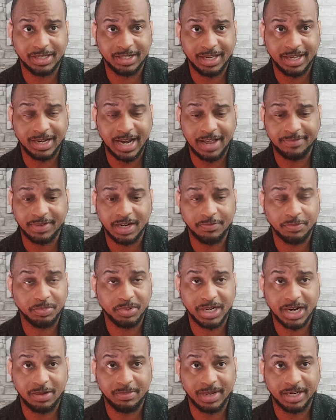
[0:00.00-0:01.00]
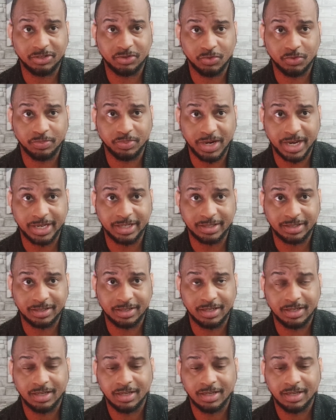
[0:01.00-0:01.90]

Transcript: can hit. I've never put out my true price.